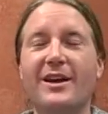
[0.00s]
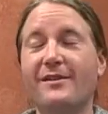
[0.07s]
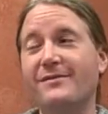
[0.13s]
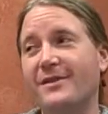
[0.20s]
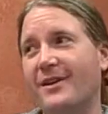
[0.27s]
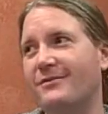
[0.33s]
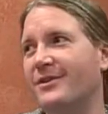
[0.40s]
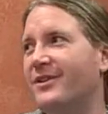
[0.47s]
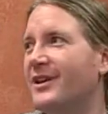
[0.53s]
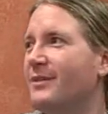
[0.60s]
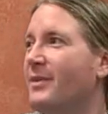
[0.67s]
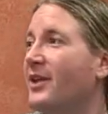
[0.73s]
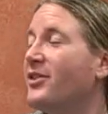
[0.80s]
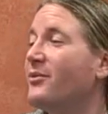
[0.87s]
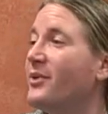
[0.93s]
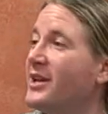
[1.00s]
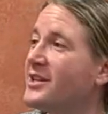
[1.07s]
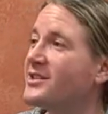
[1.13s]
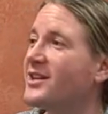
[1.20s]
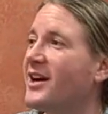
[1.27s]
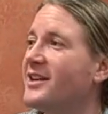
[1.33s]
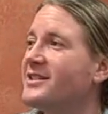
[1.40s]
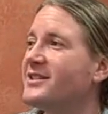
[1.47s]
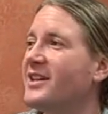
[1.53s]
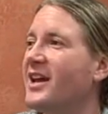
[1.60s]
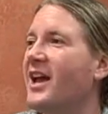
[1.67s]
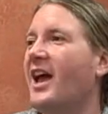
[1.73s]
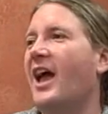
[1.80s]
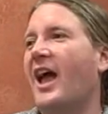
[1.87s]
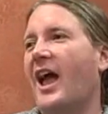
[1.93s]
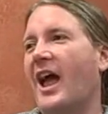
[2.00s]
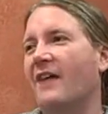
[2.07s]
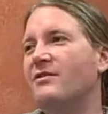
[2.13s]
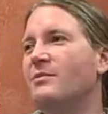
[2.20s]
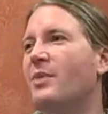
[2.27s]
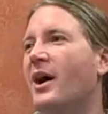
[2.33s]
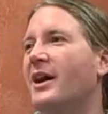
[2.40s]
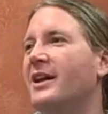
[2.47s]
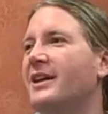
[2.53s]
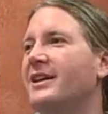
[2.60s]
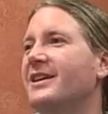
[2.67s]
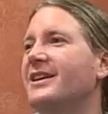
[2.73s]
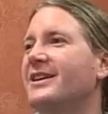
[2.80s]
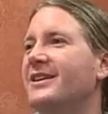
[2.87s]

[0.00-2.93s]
If you ever think about the Renaissance, everybody